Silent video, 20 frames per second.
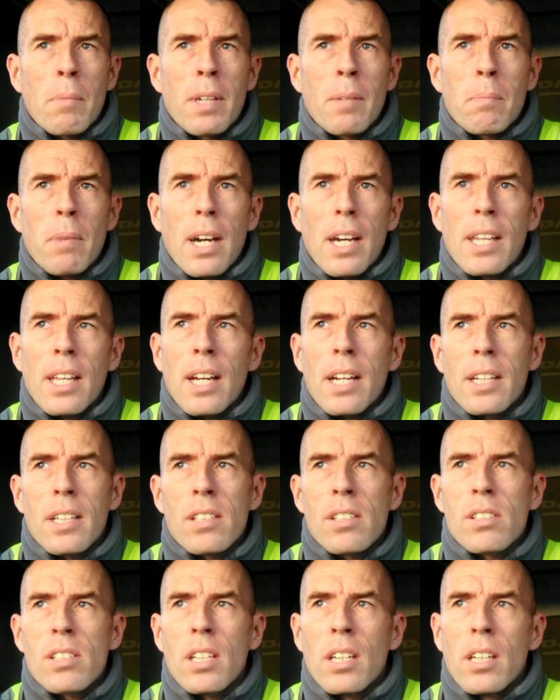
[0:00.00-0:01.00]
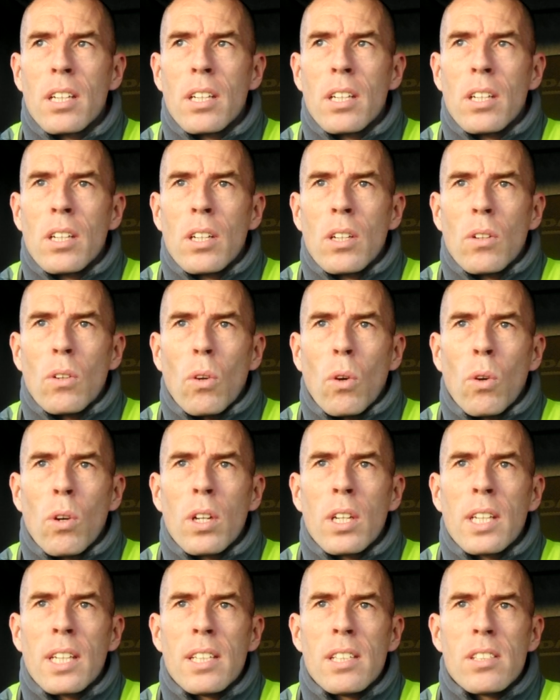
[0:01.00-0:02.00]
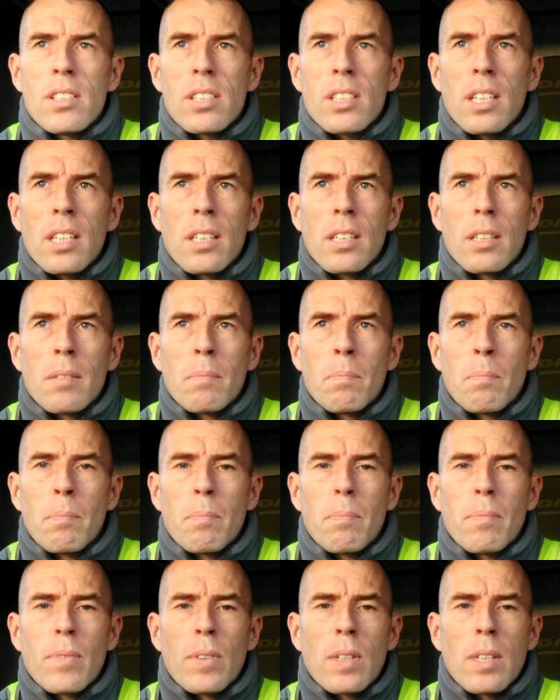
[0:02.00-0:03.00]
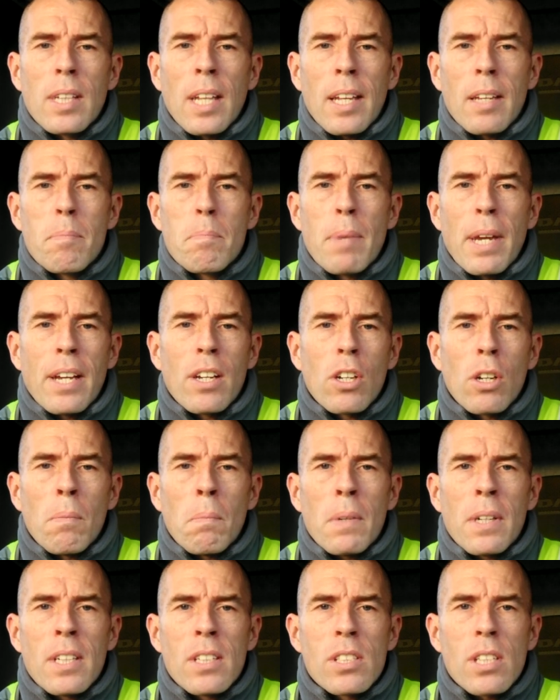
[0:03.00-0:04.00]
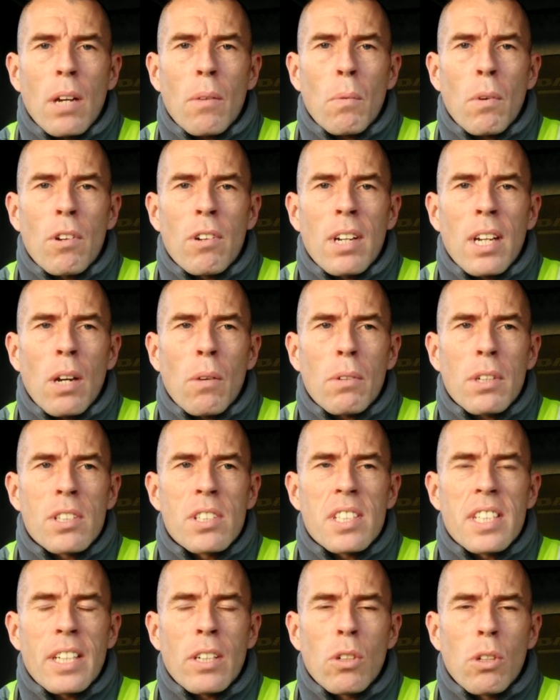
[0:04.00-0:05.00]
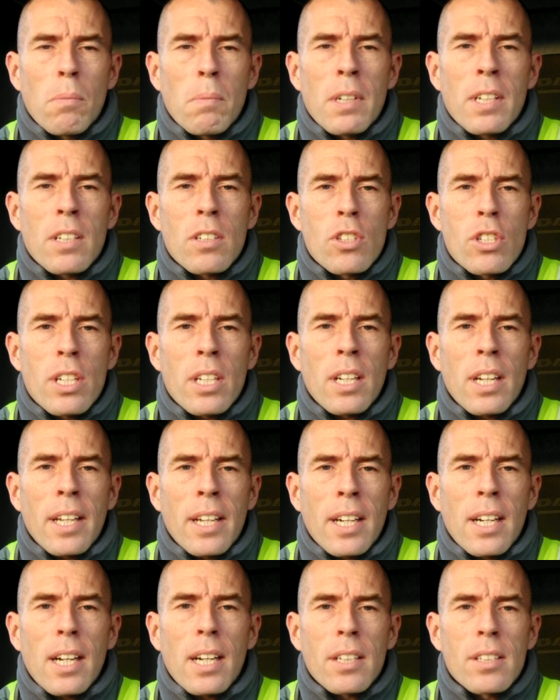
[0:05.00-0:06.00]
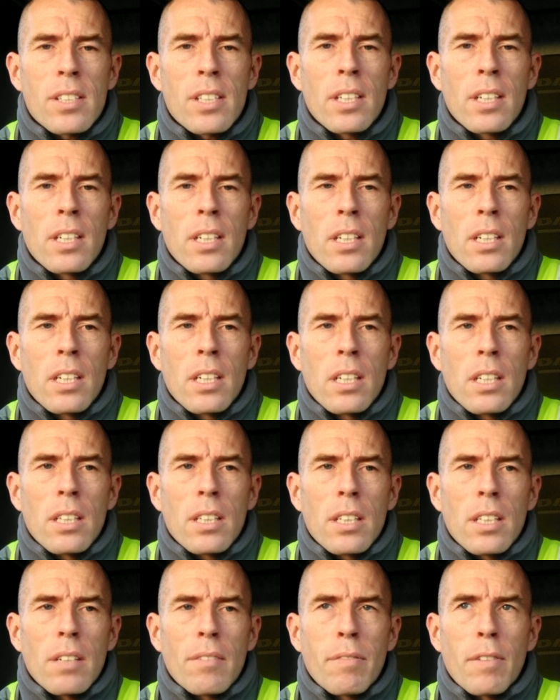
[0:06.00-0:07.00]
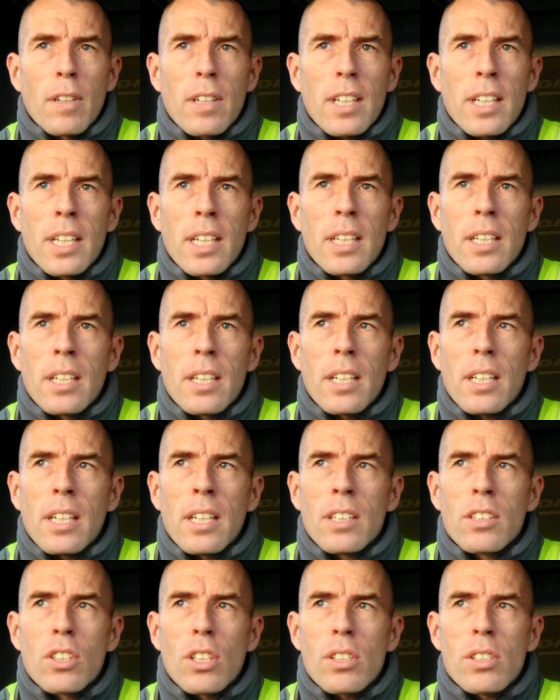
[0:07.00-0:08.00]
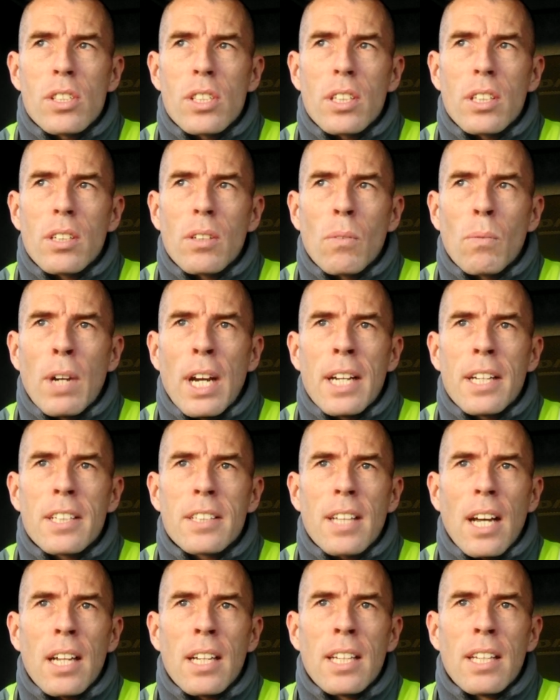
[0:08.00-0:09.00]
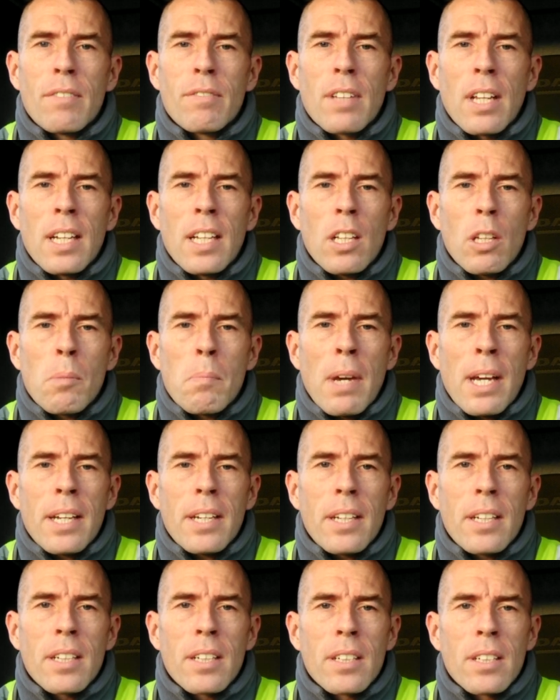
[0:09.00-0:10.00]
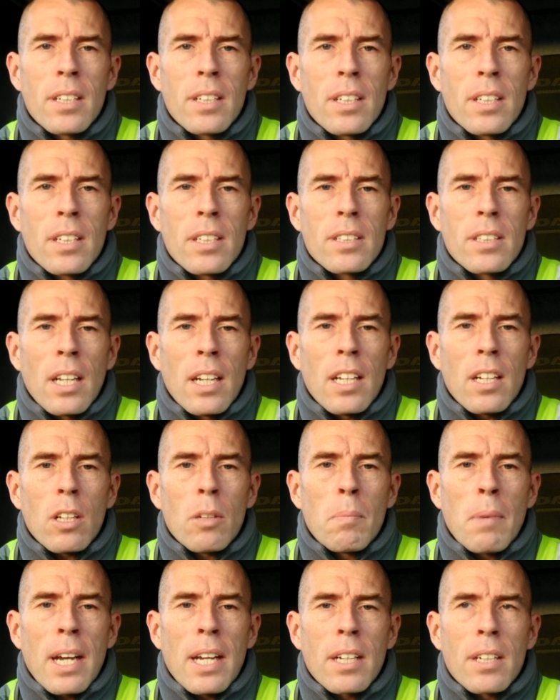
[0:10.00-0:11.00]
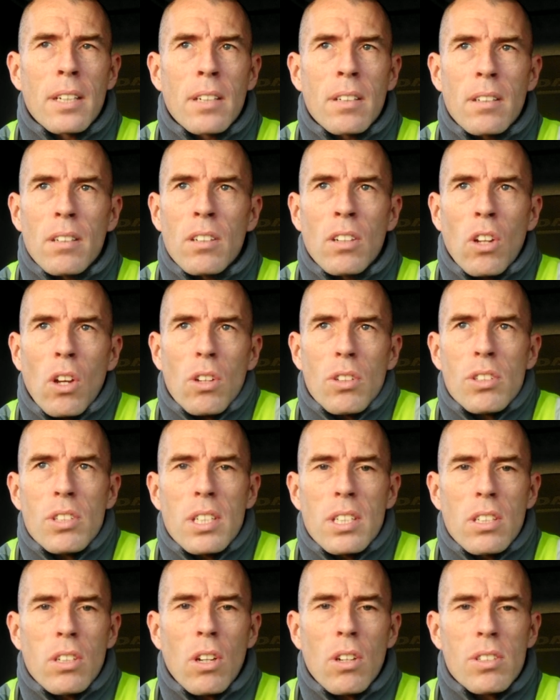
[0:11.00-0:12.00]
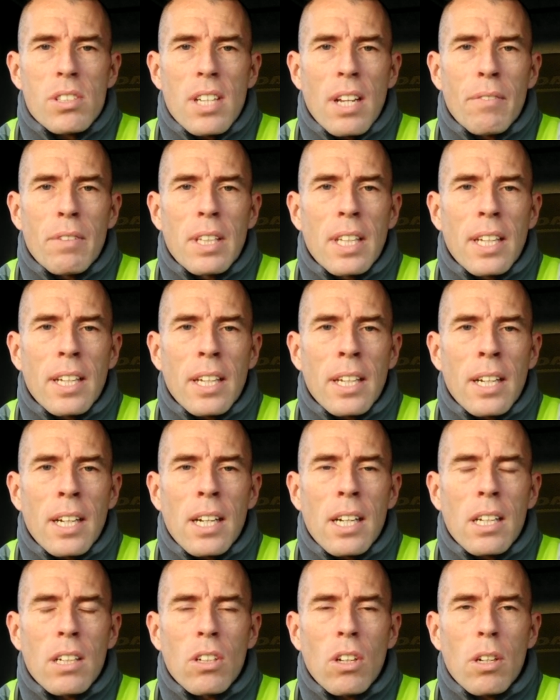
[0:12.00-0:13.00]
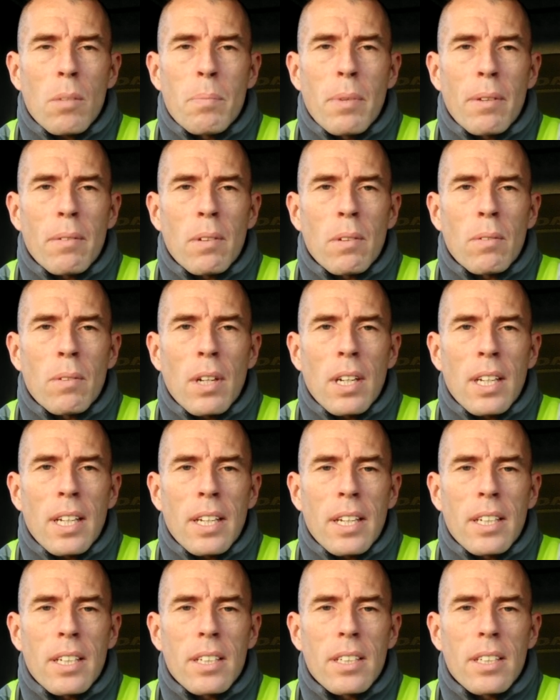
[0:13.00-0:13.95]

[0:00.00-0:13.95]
by that is, all these like big companies that were allowed to stay open and shit like that, fucking, where did that leave the little men? The little men lost everything, you know. A lot of people were like,